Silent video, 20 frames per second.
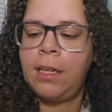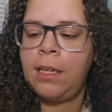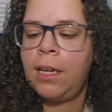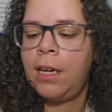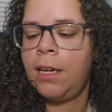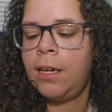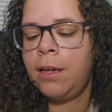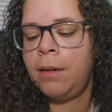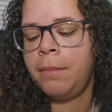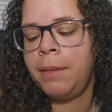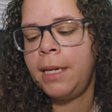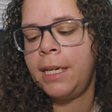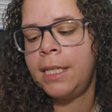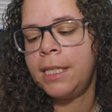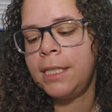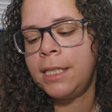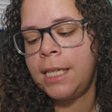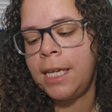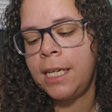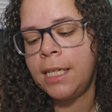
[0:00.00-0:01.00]
And
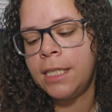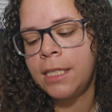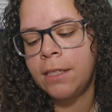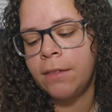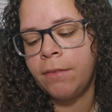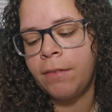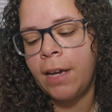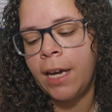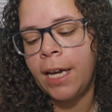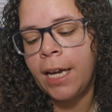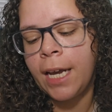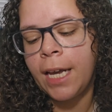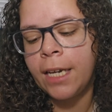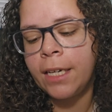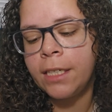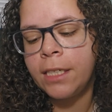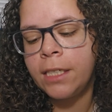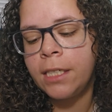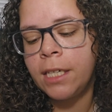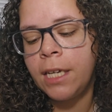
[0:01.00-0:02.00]
it says, if I
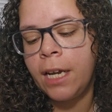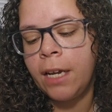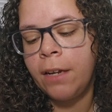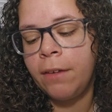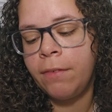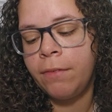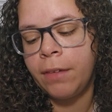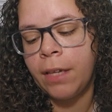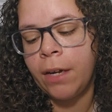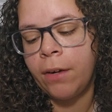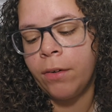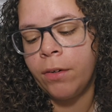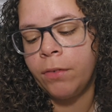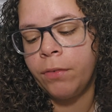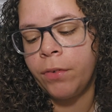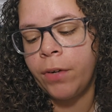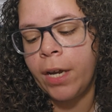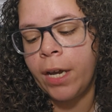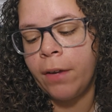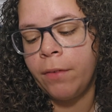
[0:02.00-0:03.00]
had a flower
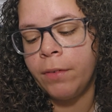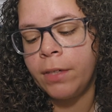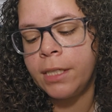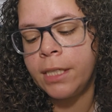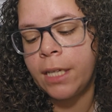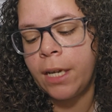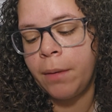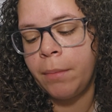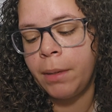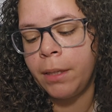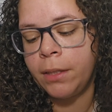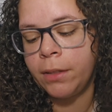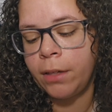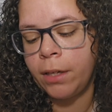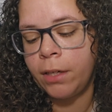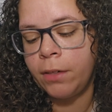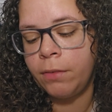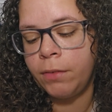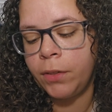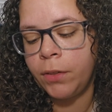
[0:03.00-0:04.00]
for every time I
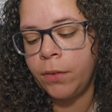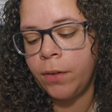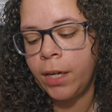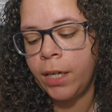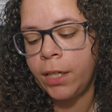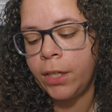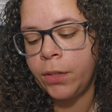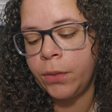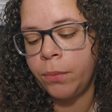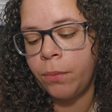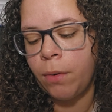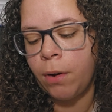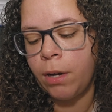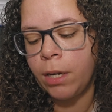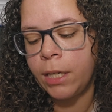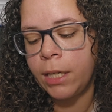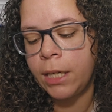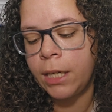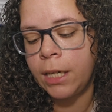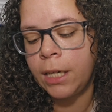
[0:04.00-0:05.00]
thought of you, I could
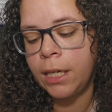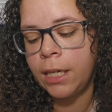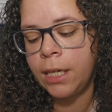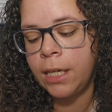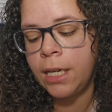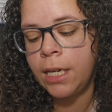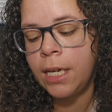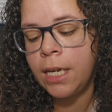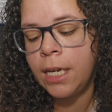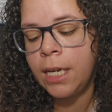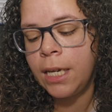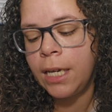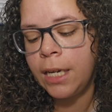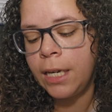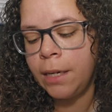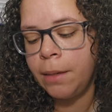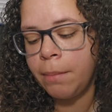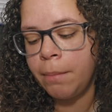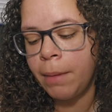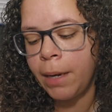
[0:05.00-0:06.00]
walk
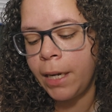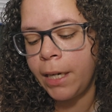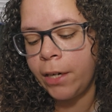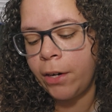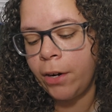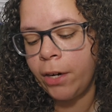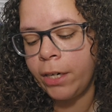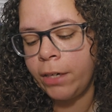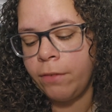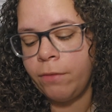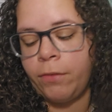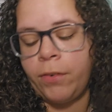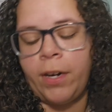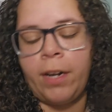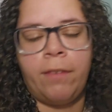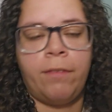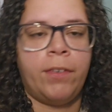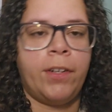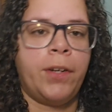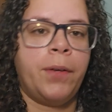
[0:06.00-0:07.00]
in my garden
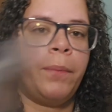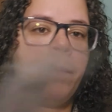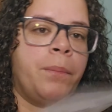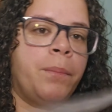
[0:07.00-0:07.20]
forever.